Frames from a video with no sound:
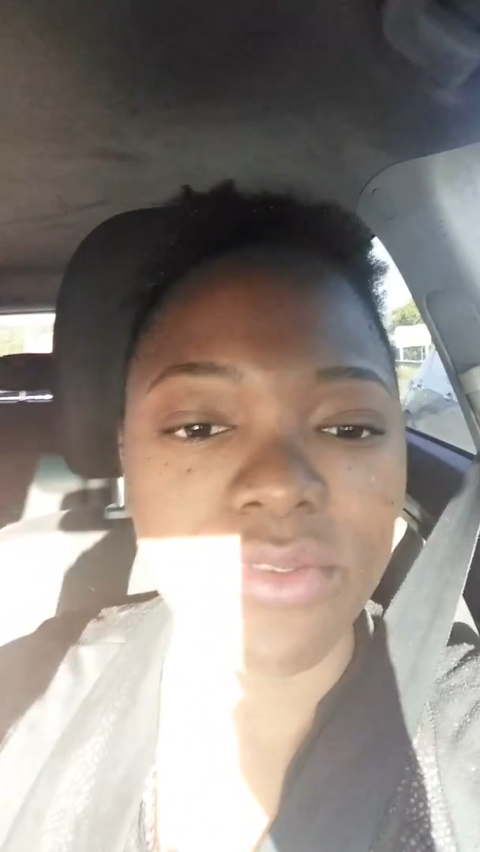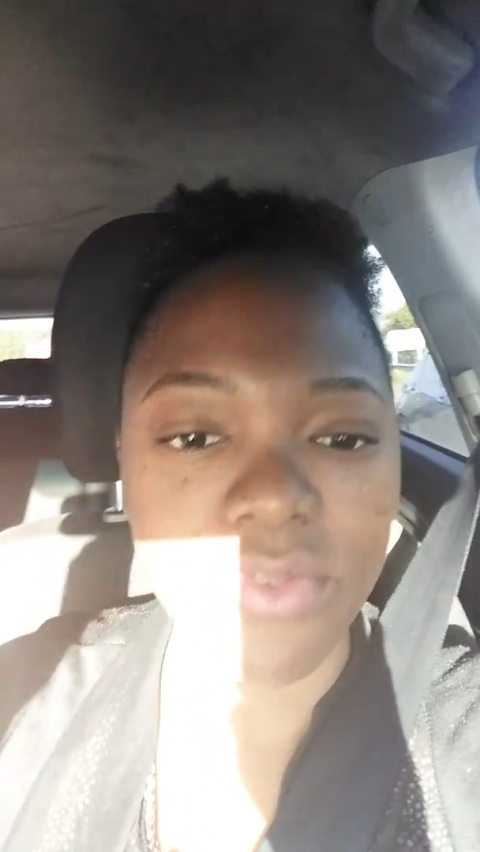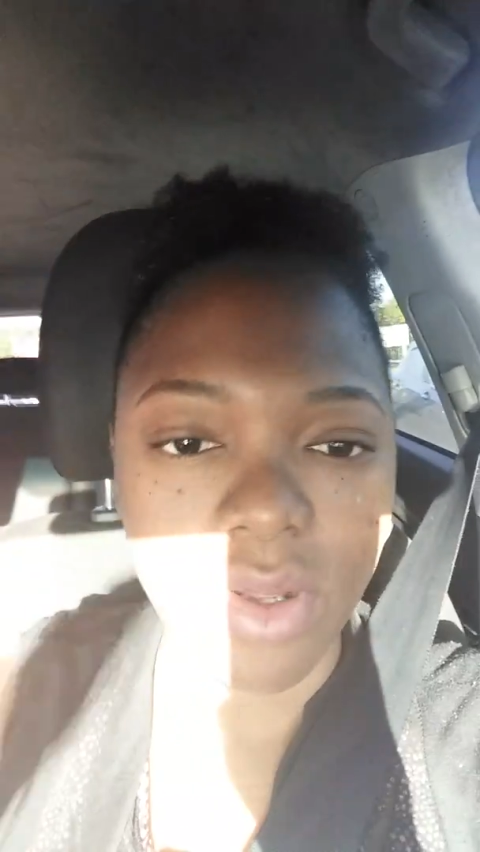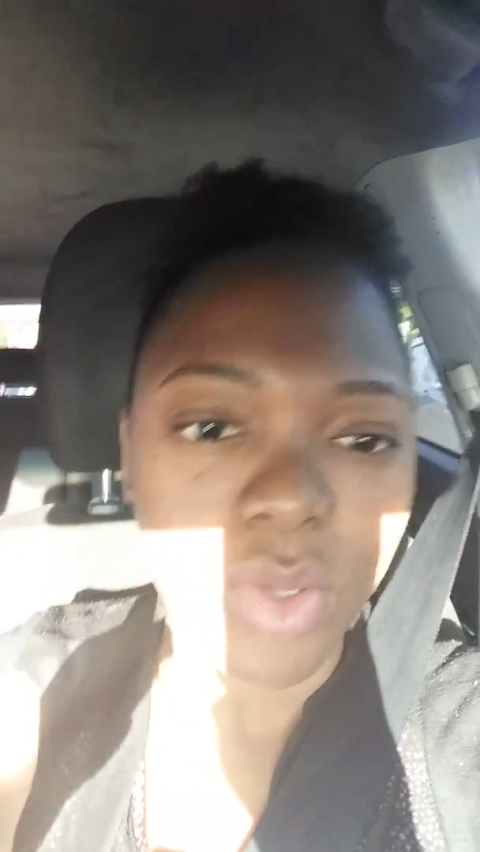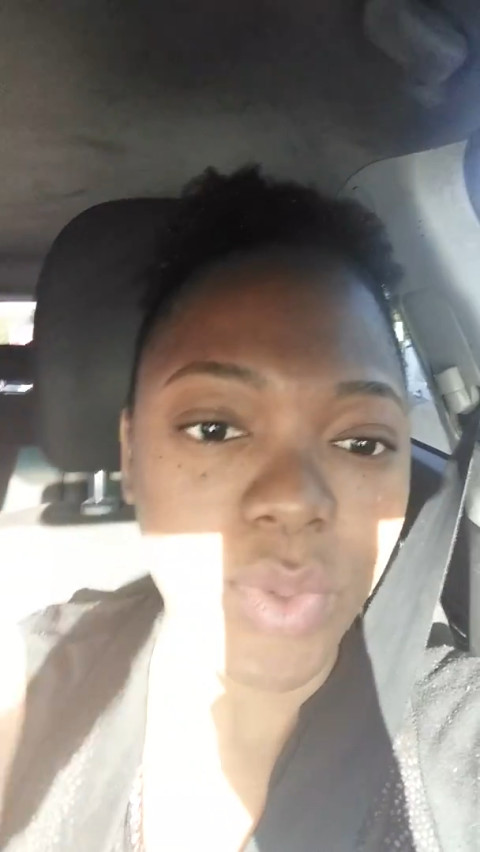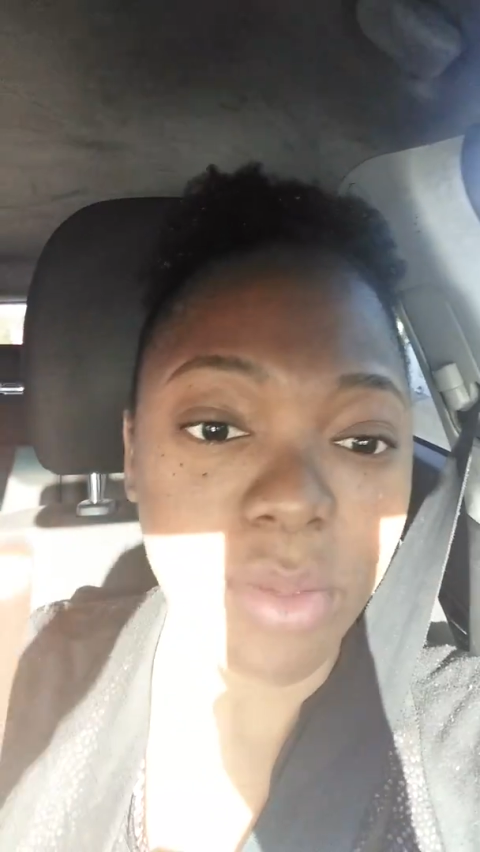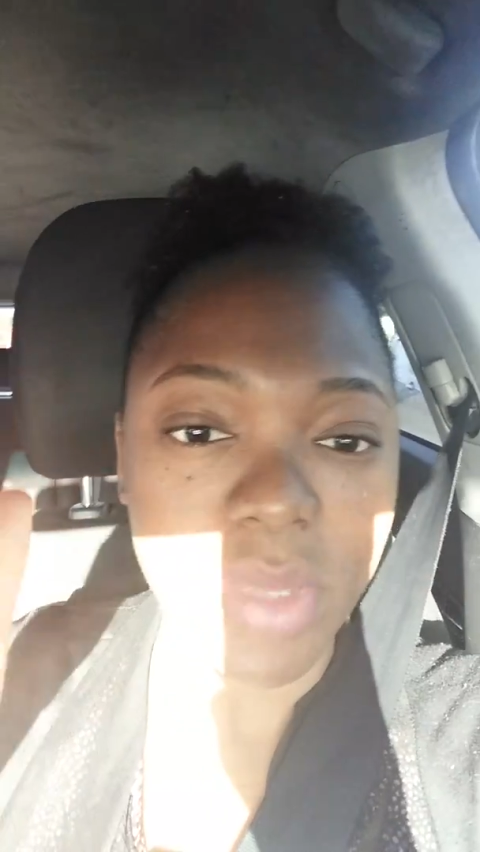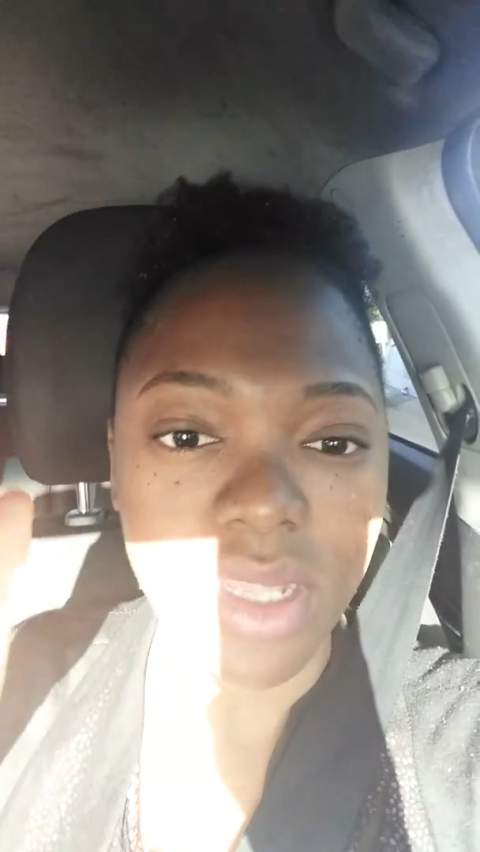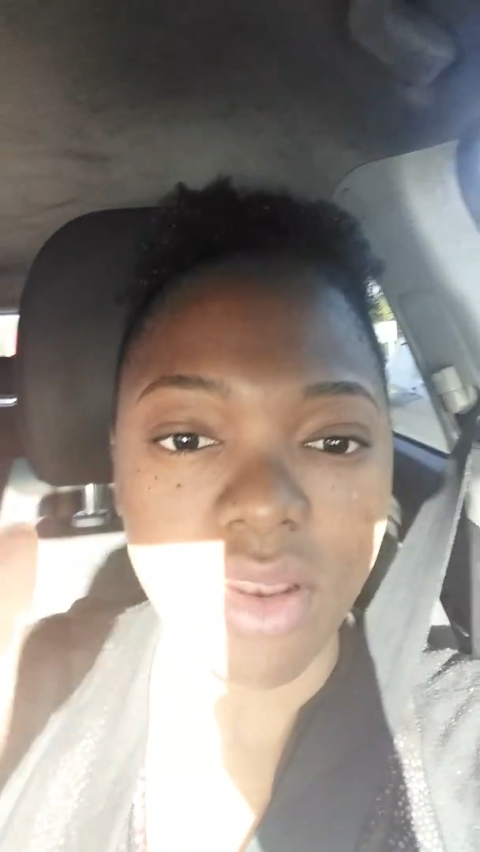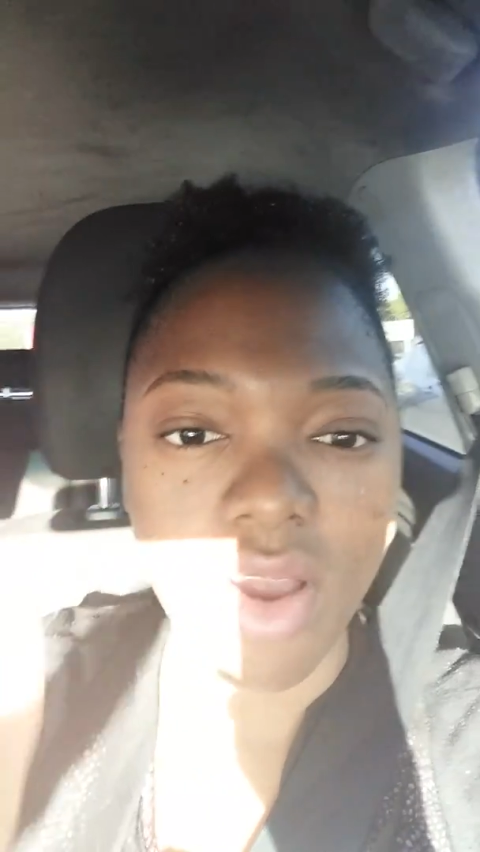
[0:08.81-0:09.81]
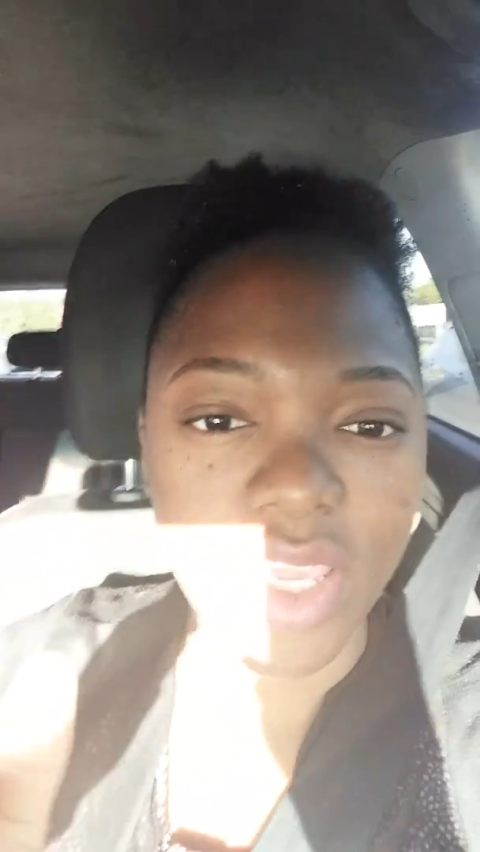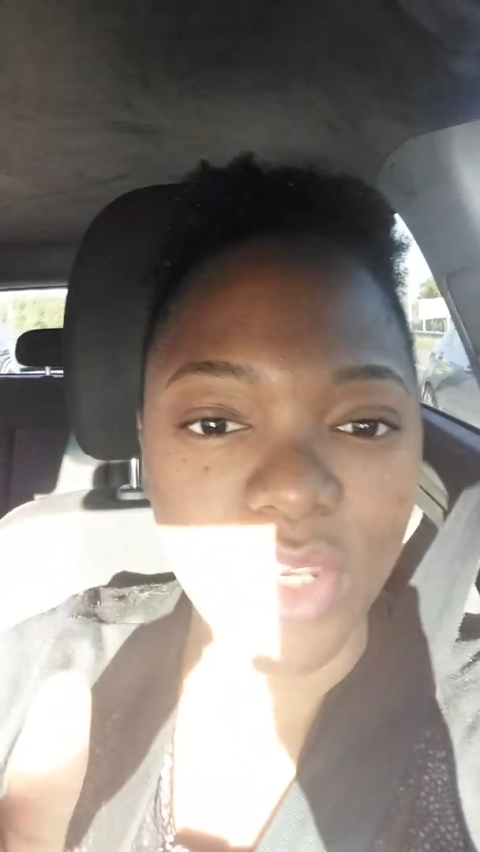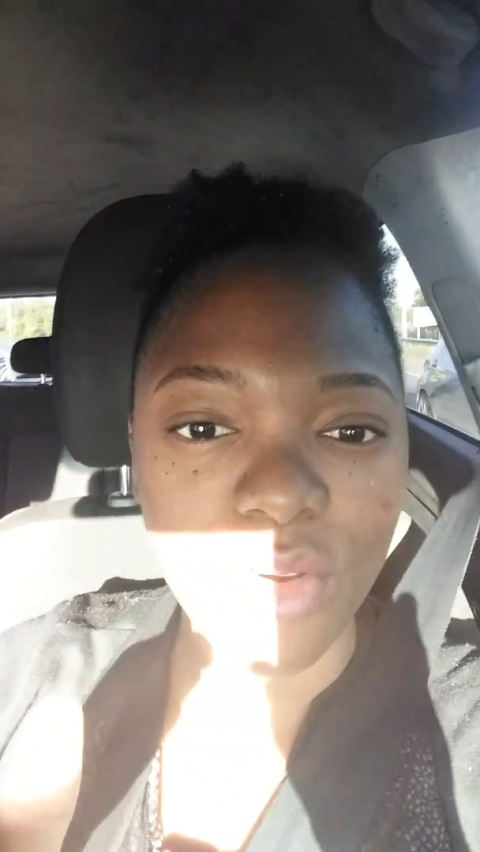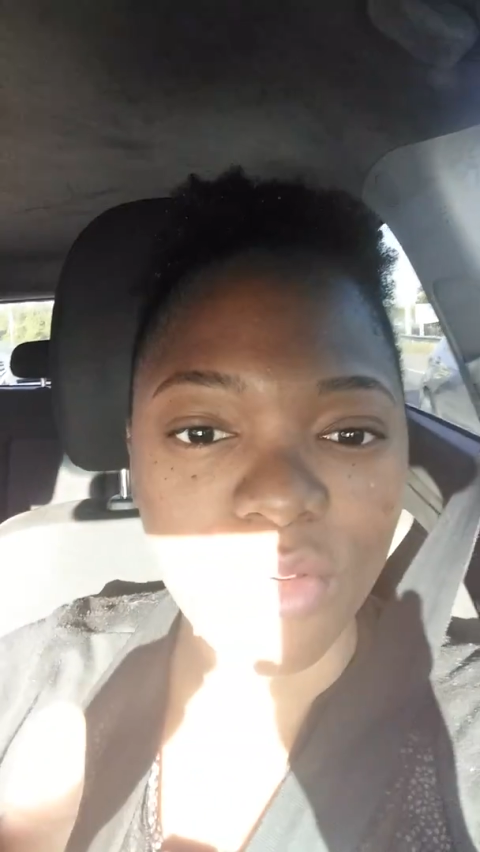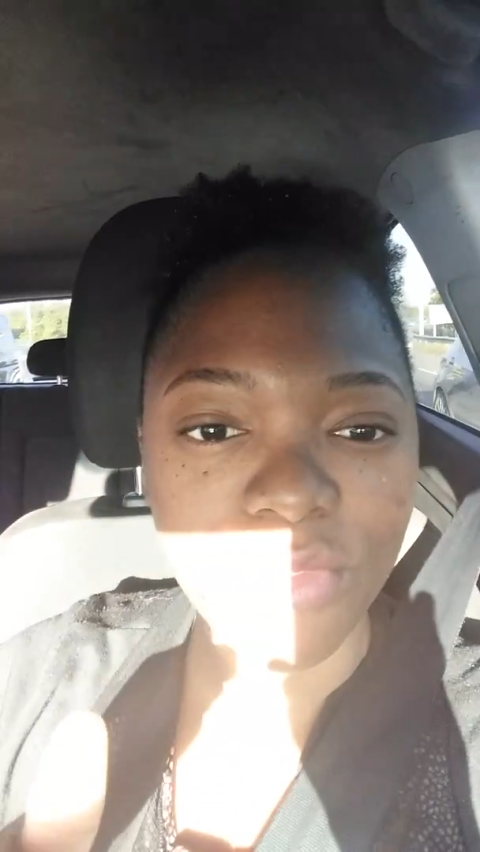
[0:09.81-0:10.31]
following me long
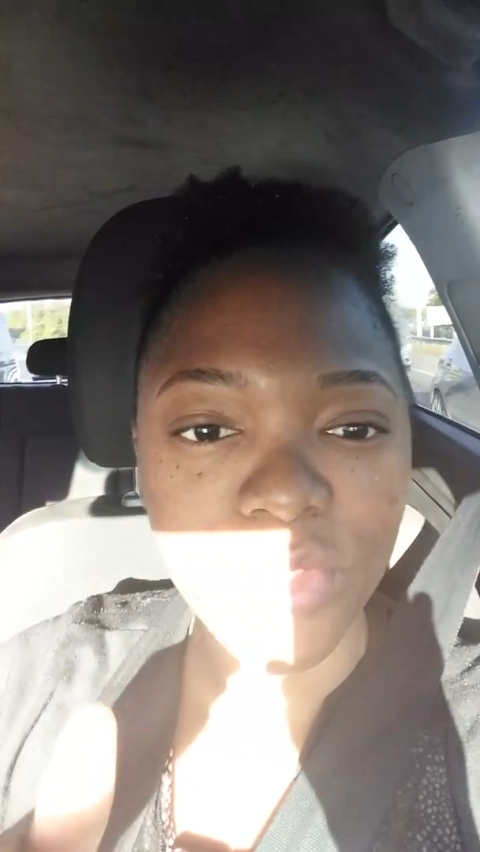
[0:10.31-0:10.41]
enough,